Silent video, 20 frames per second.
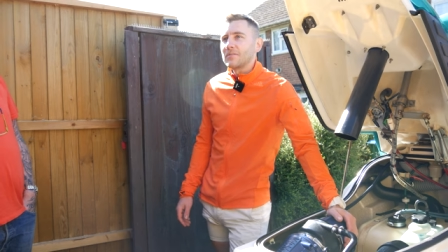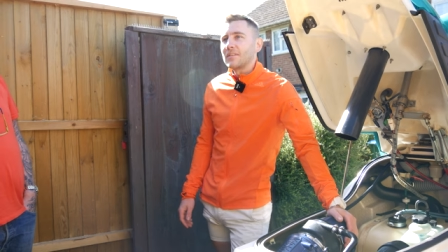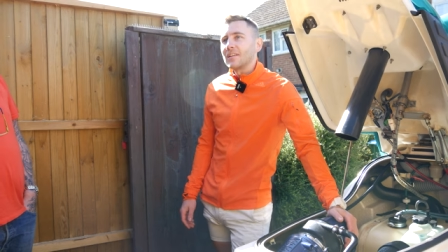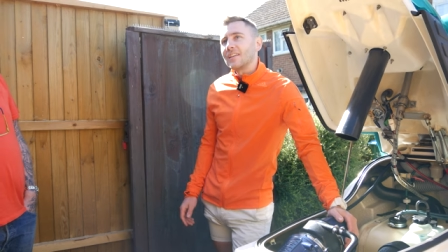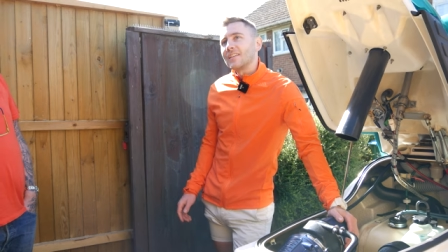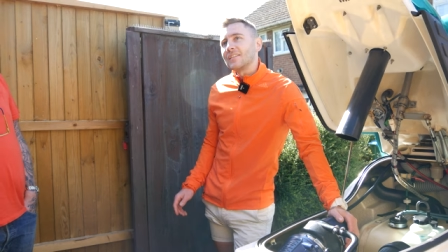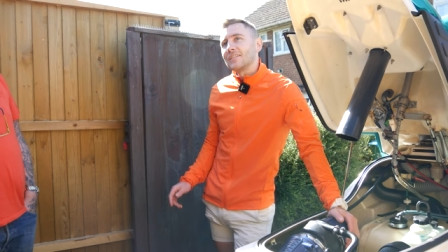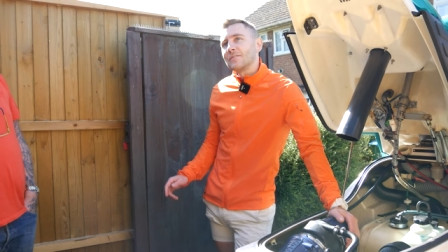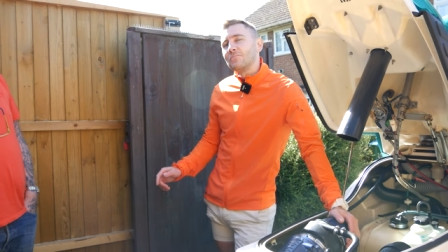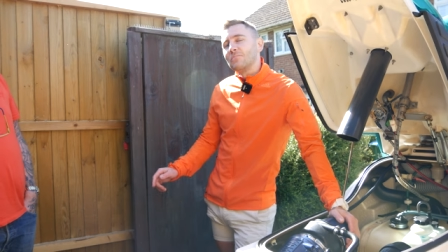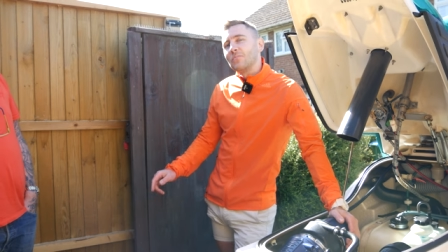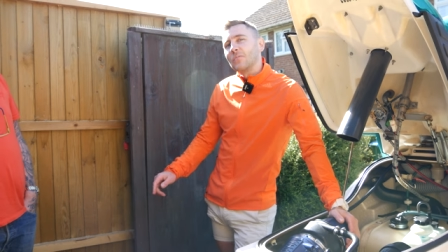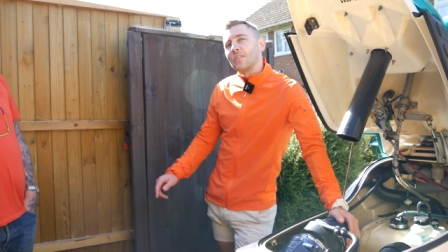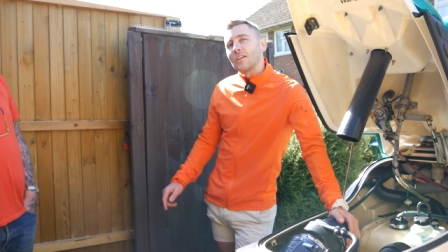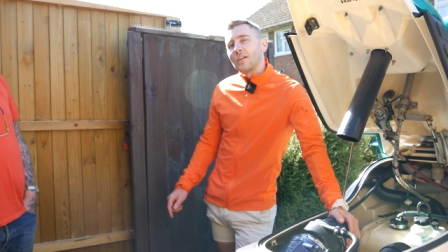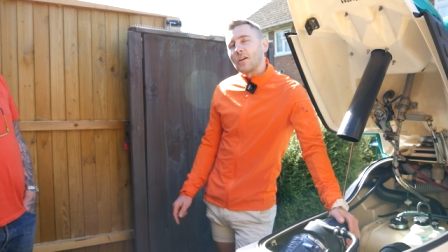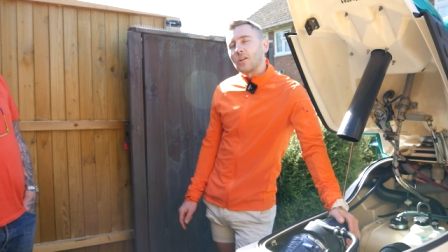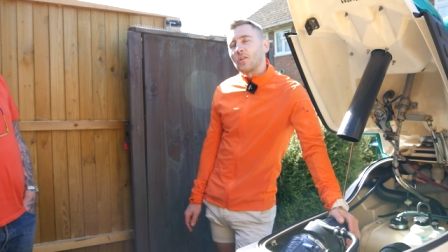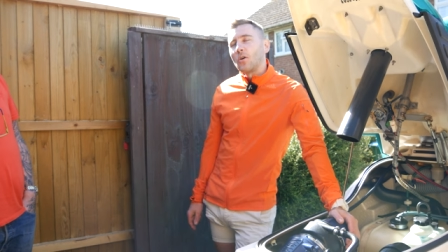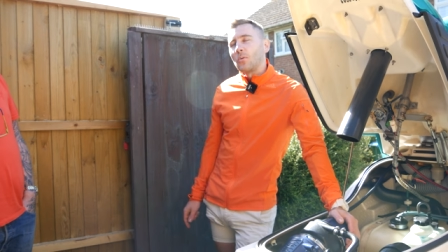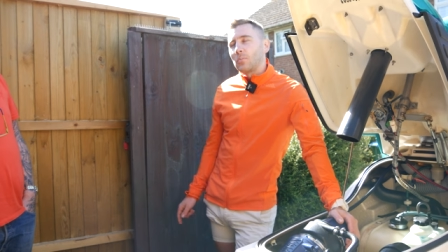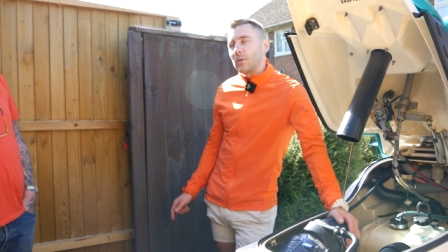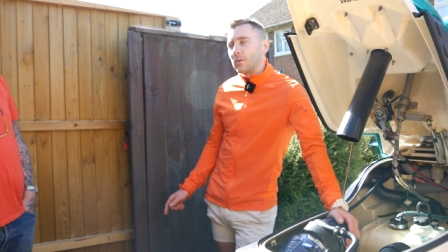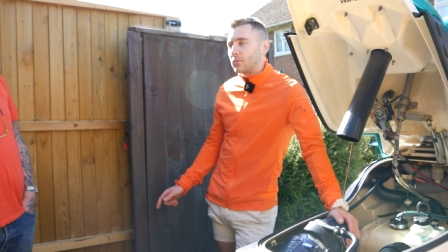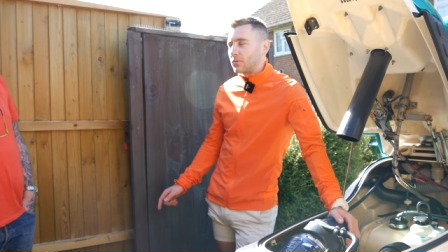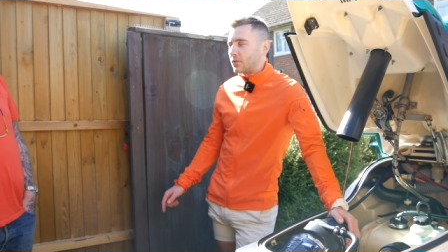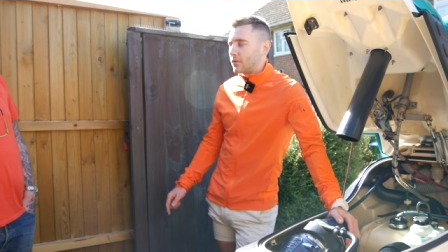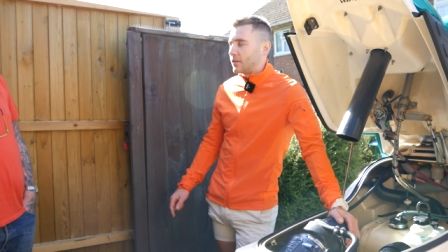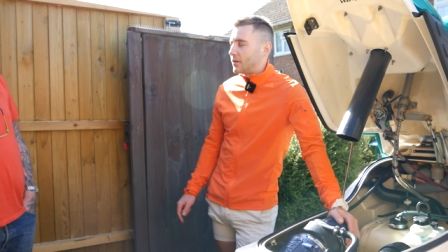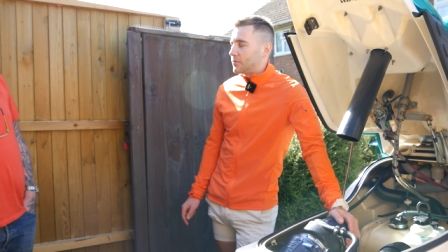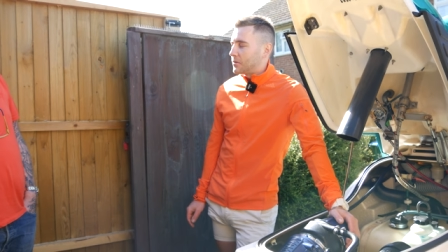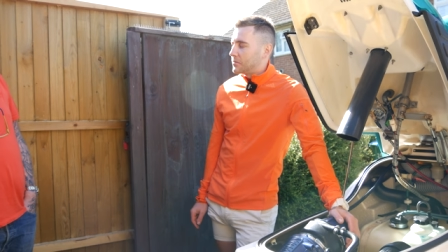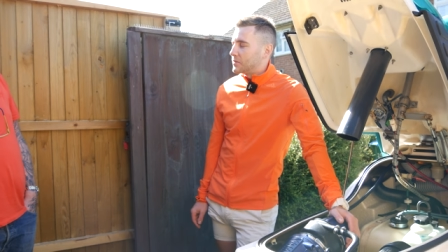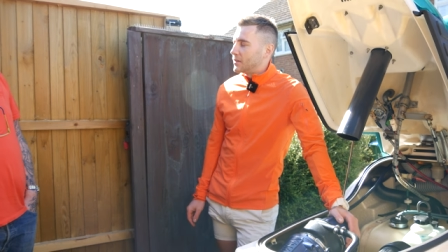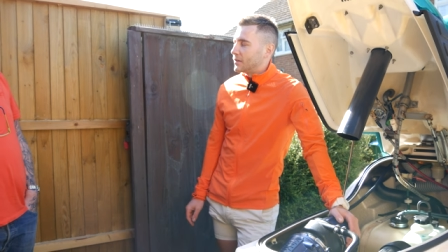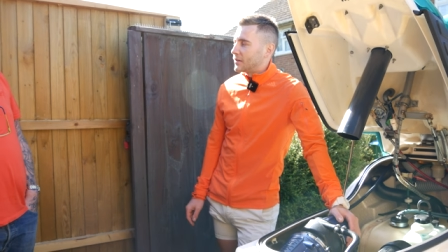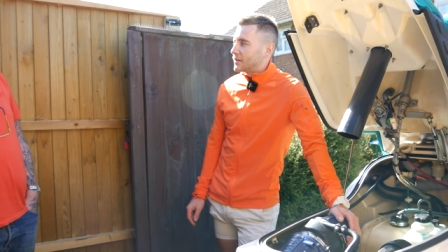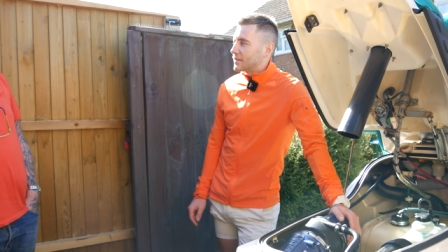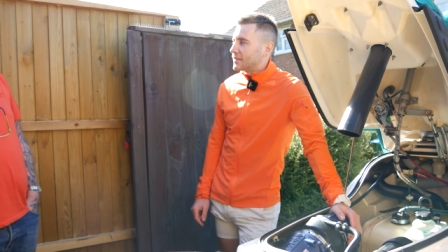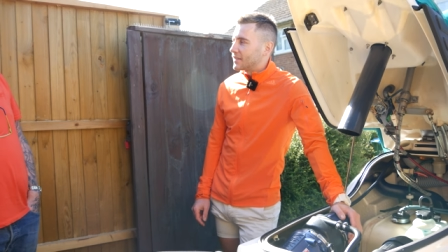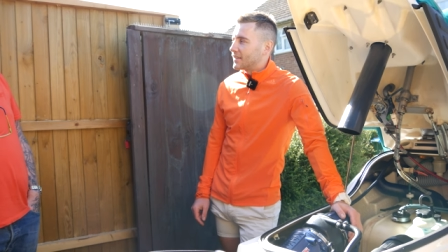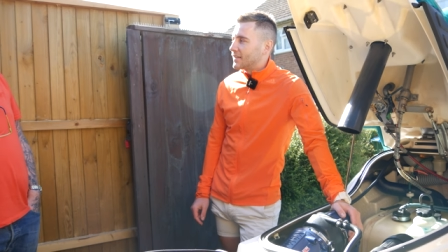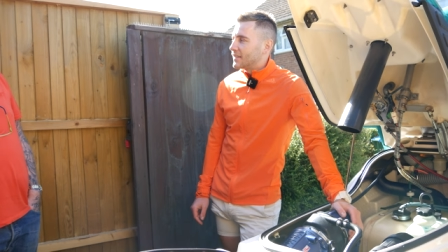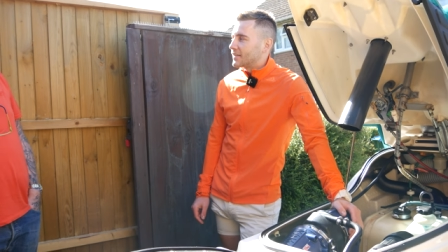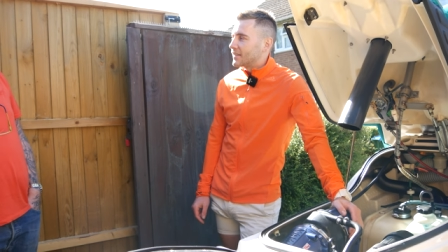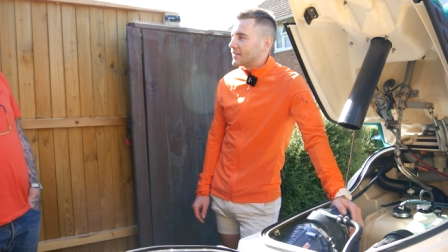thinking a lot of people do that when we look at skis.